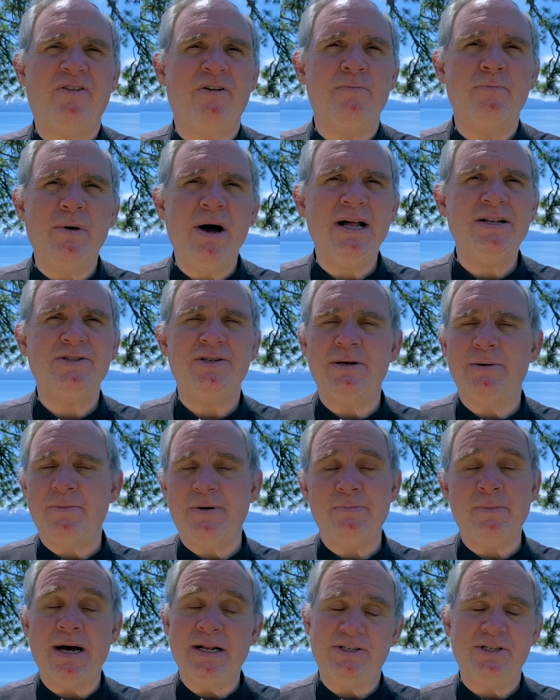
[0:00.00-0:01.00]
months and
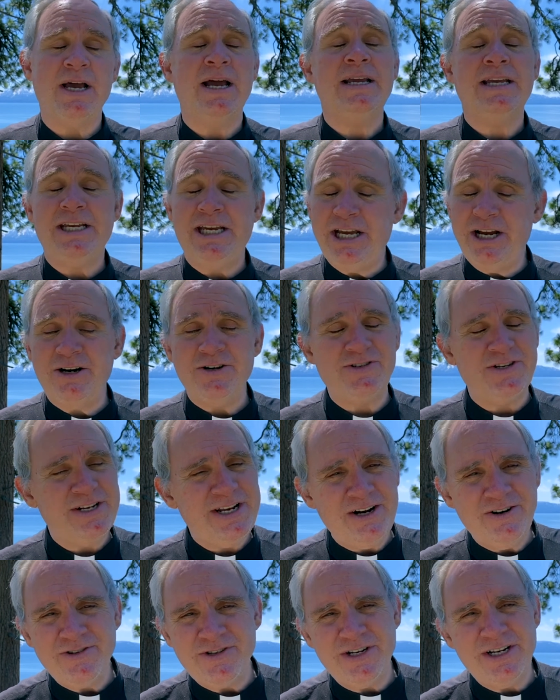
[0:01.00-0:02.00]
months, years and
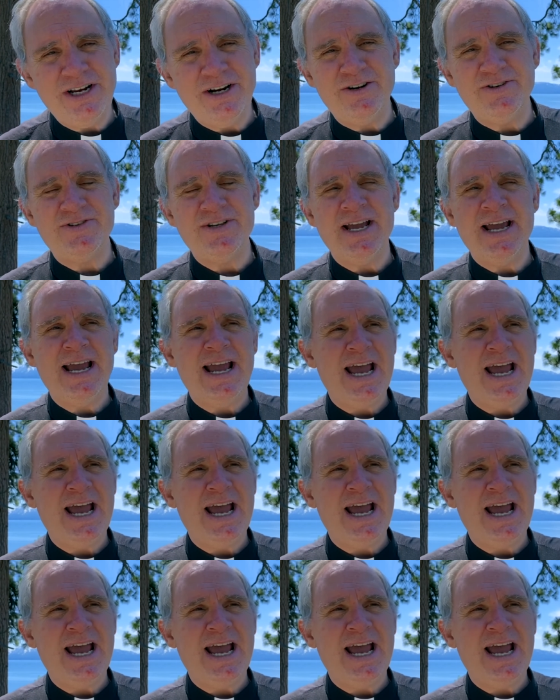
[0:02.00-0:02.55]
years and years,